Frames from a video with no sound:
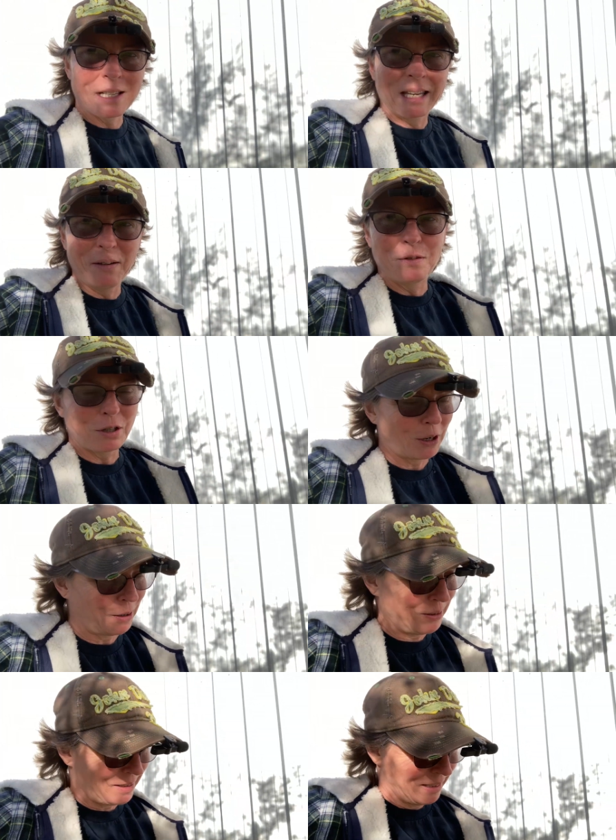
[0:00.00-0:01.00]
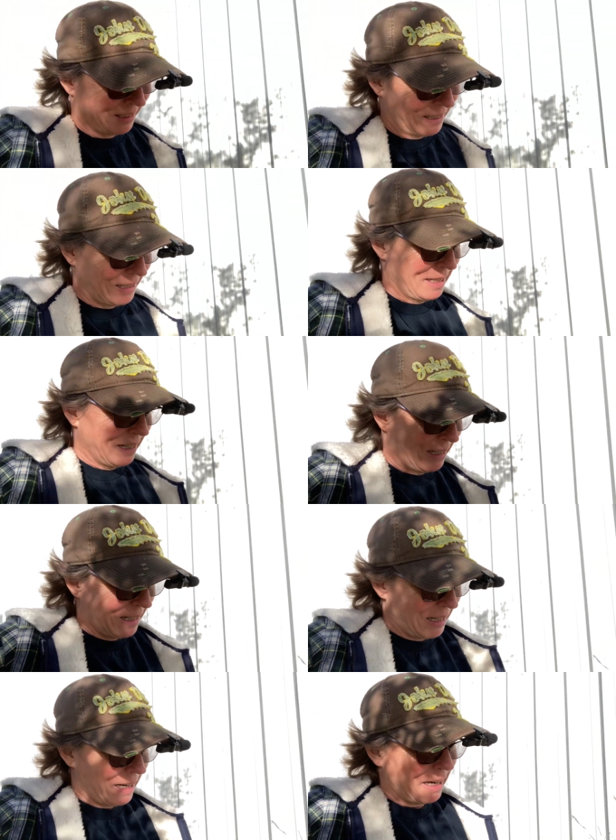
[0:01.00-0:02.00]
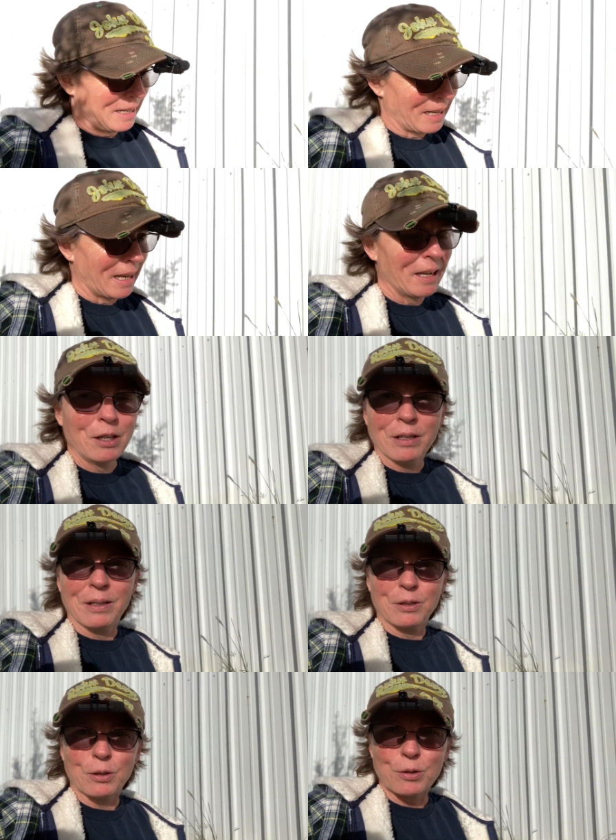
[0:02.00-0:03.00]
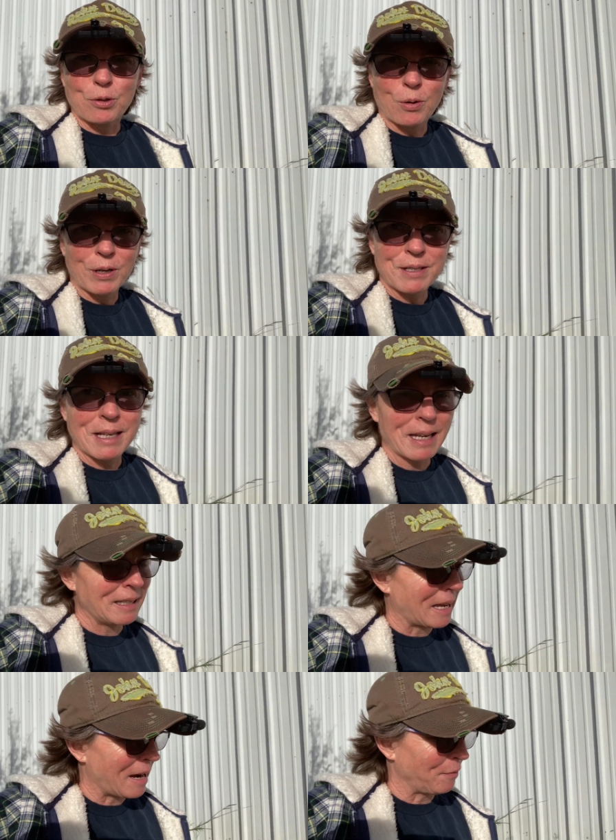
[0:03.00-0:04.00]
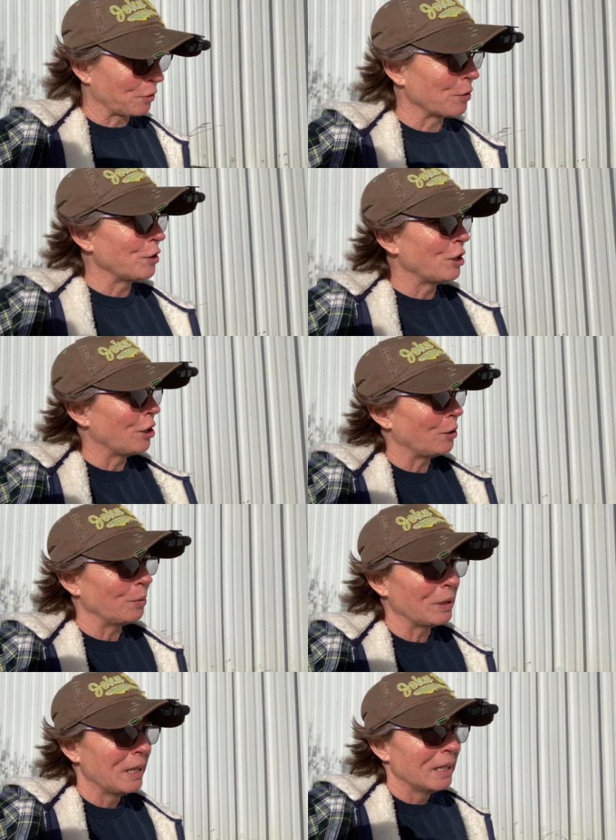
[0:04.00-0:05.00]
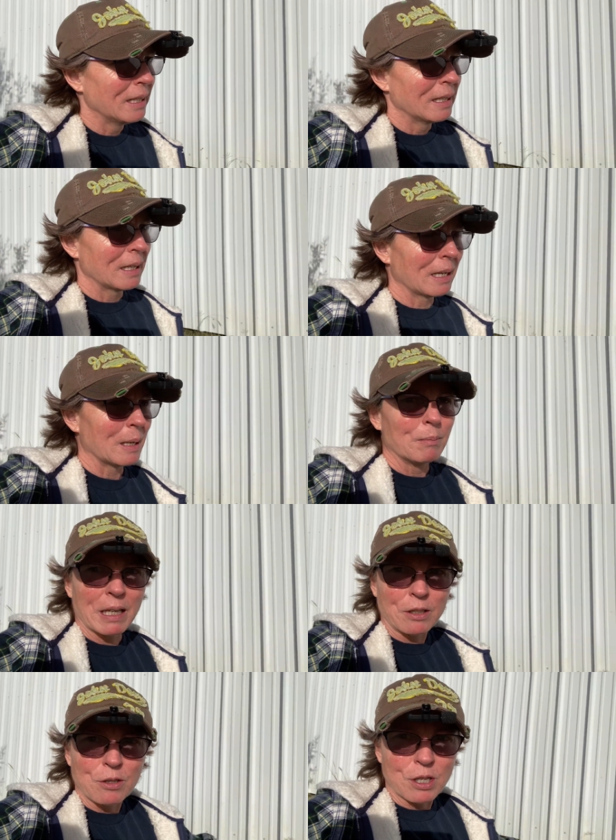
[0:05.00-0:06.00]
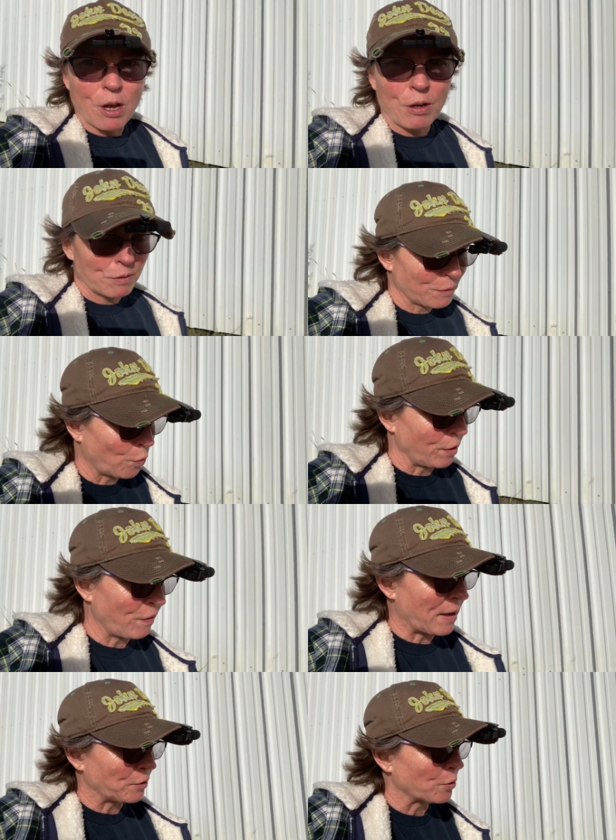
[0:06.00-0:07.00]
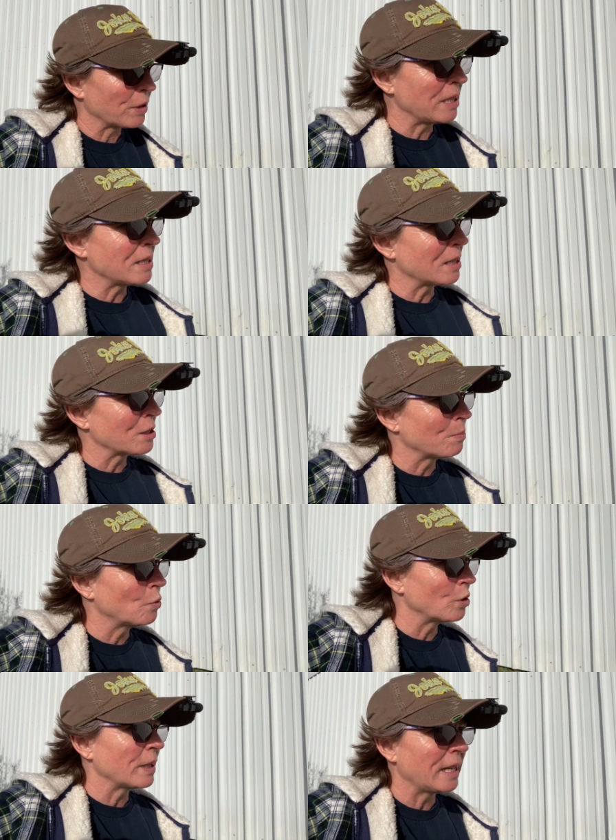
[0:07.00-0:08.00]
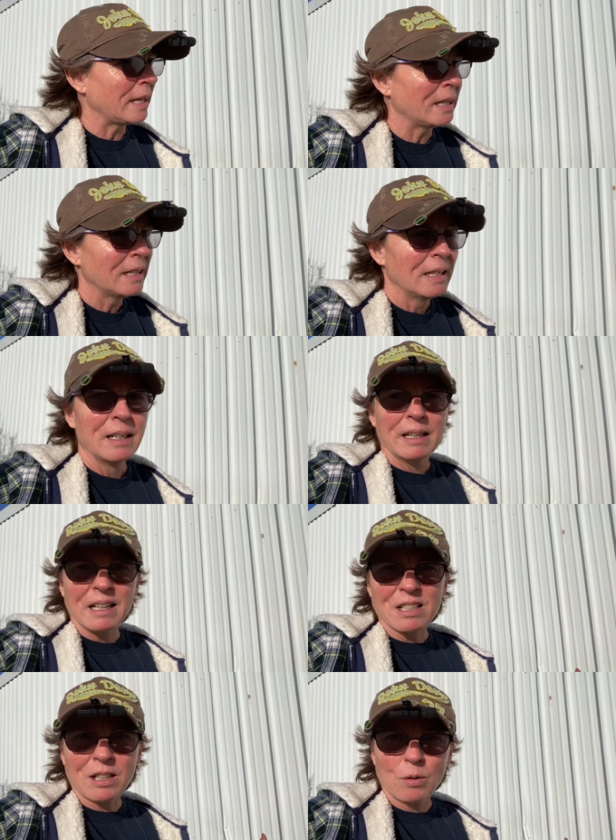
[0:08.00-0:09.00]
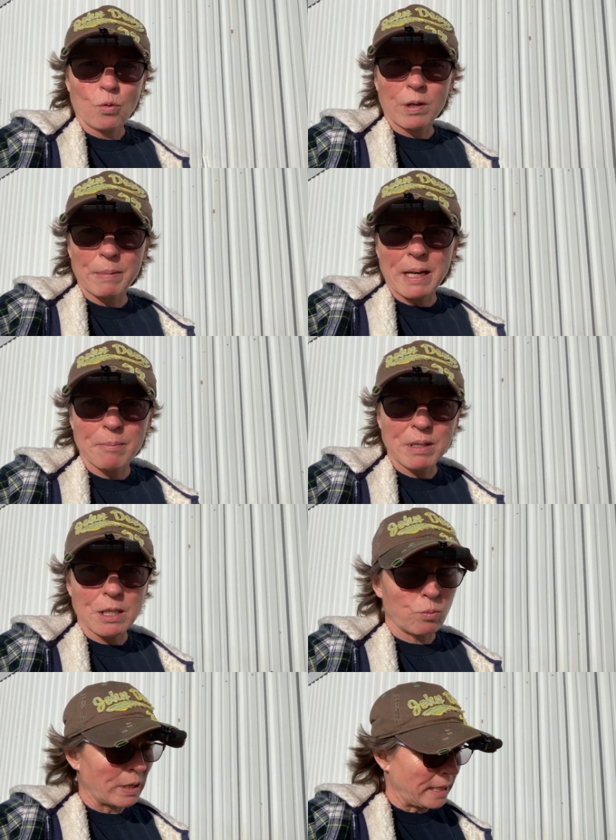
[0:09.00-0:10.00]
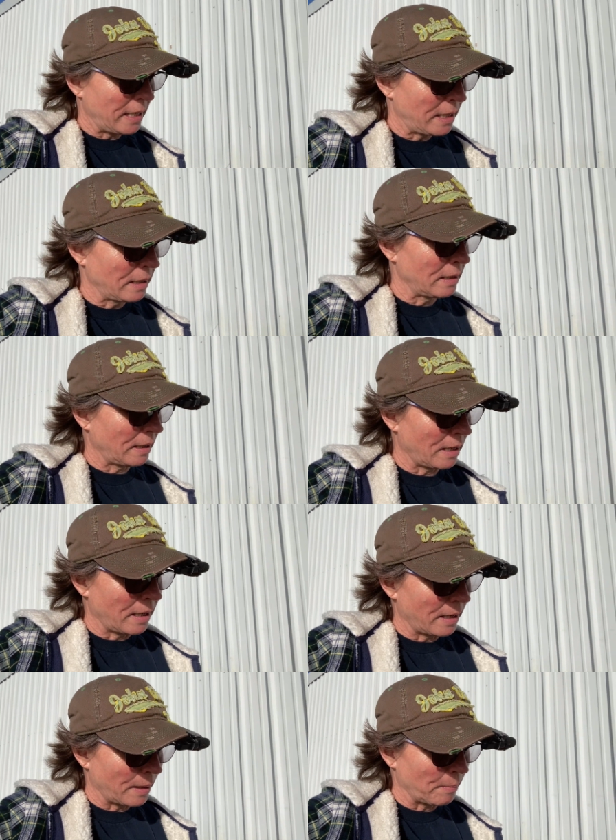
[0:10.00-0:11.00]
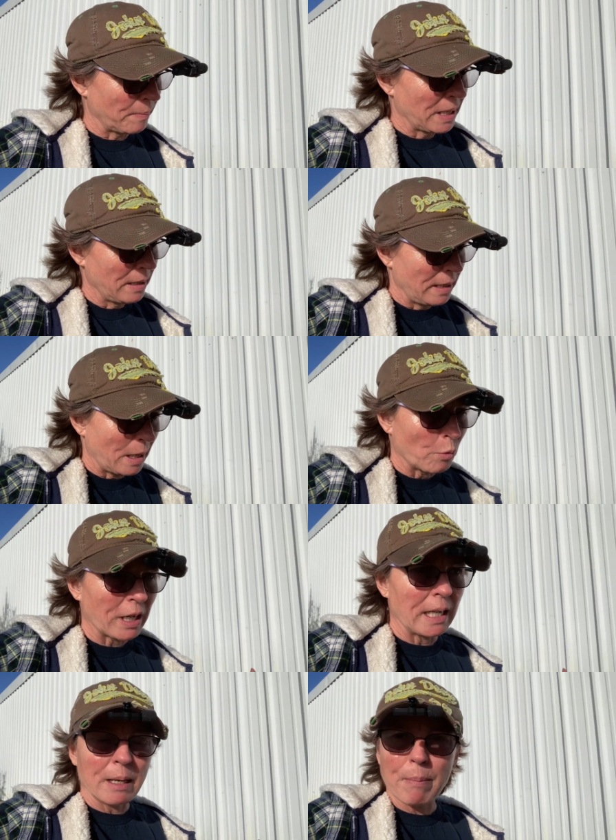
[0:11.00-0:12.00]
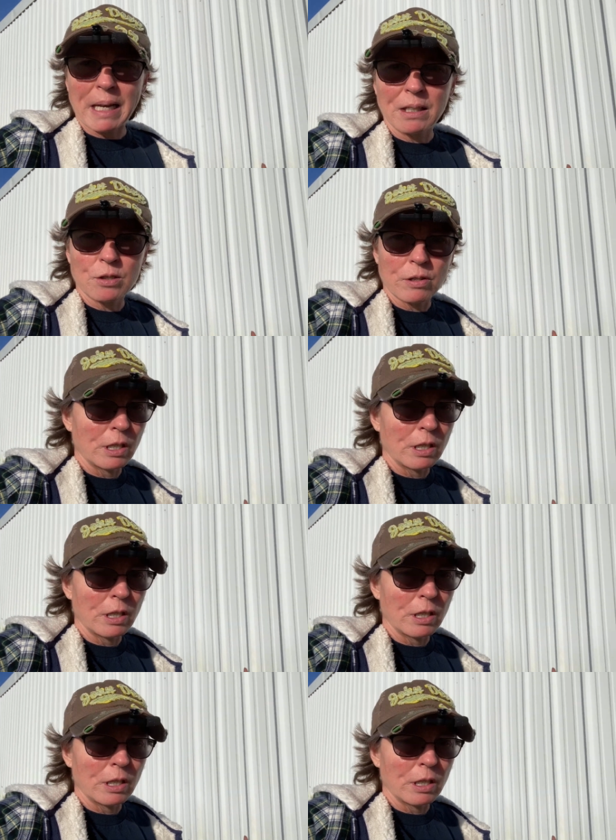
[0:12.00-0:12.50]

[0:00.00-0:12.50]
sleeve shirt and uh, your shorts in the afternoon. Um, like you saw, it was 45 degrees this morning. It's going to warm up this week, um, and we're going to get back into the